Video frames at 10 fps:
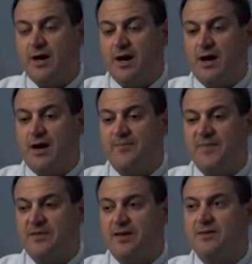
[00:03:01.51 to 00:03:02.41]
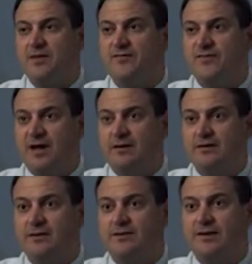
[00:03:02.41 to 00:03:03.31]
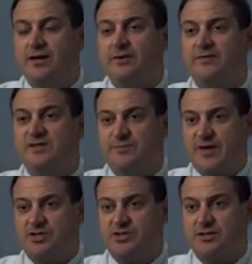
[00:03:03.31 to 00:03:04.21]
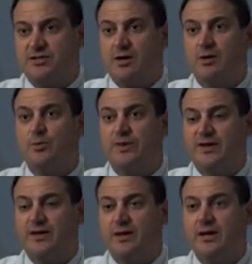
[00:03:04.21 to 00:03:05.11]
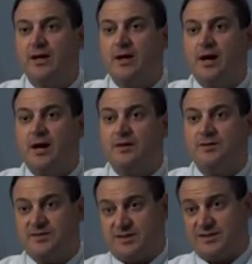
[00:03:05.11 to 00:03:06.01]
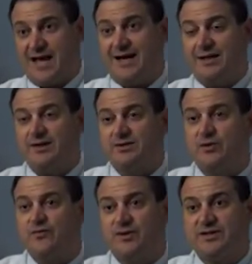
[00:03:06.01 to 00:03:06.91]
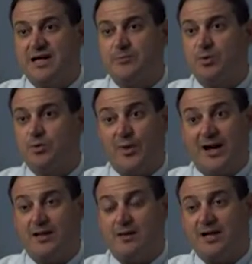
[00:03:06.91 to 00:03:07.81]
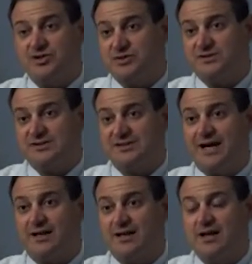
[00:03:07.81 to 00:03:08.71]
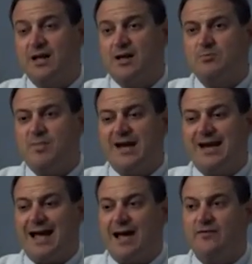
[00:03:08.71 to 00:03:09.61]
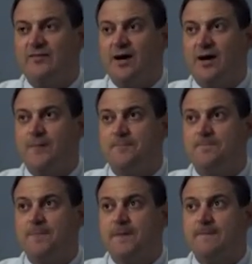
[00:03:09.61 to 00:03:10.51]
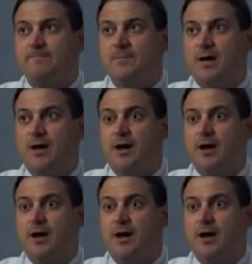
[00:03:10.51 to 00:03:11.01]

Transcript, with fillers: Um, and then the final layer of inspections are within uh, the society. So, for example, the Radiological Society might have um, uh,